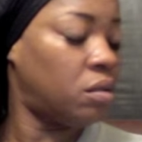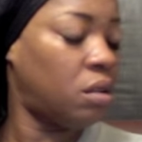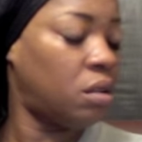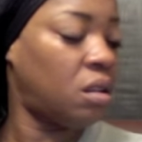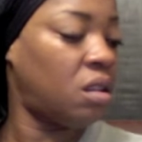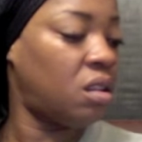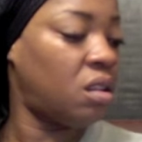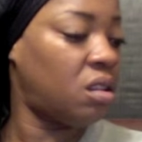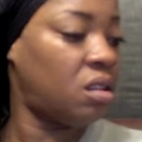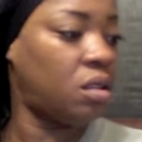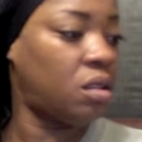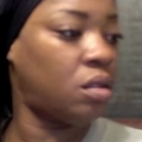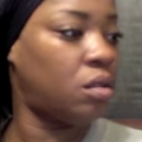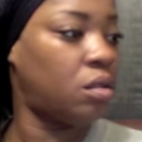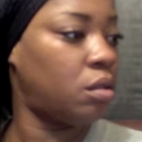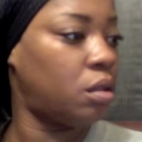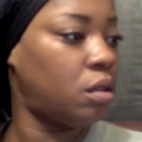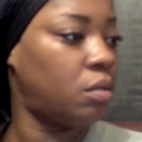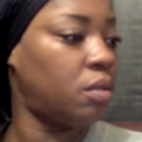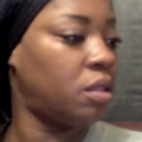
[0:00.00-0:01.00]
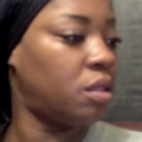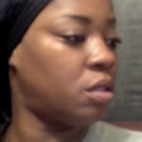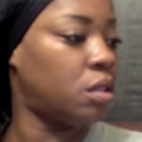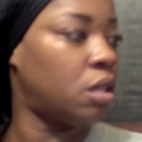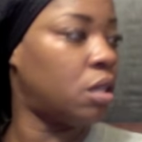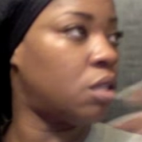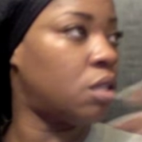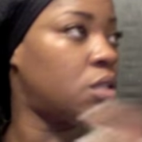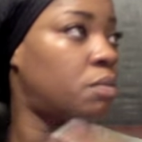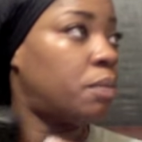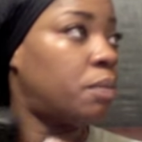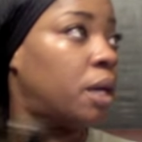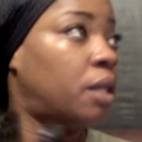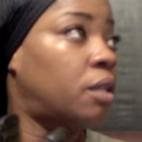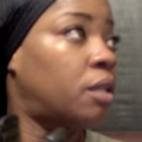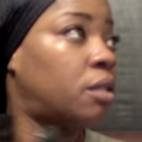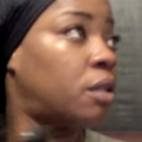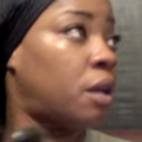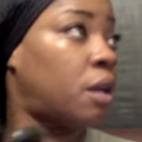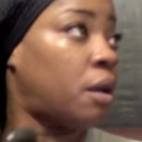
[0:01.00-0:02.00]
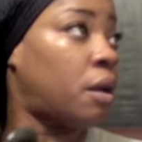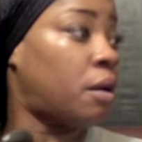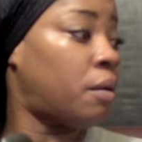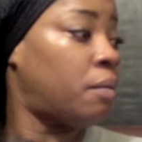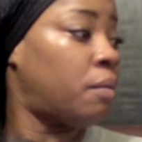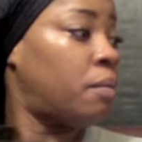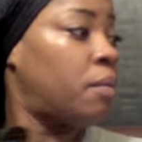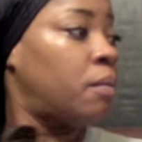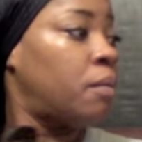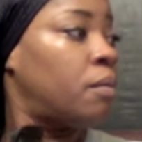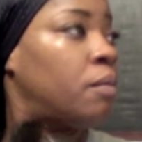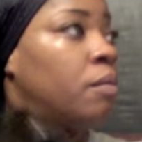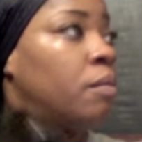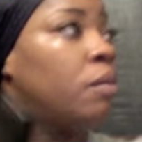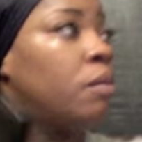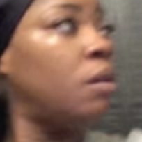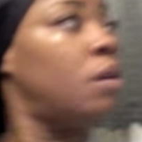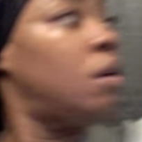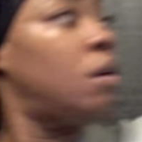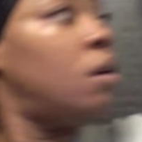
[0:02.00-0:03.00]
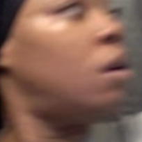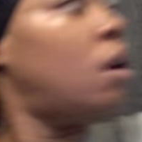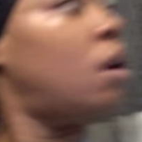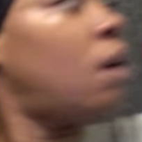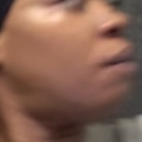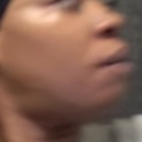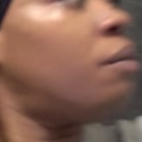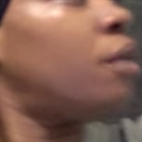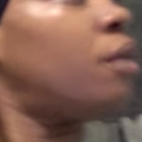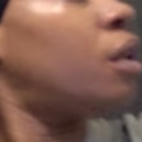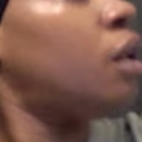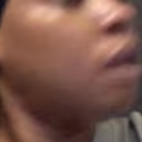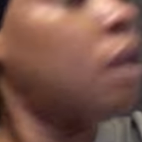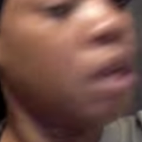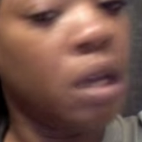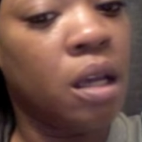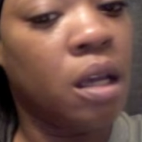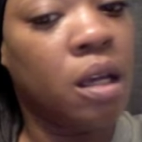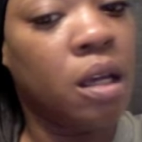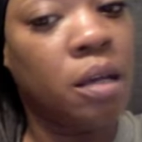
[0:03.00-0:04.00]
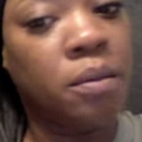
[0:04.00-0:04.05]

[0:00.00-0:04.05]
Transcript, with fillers: ugh, I'm disgusted by this hair. I really am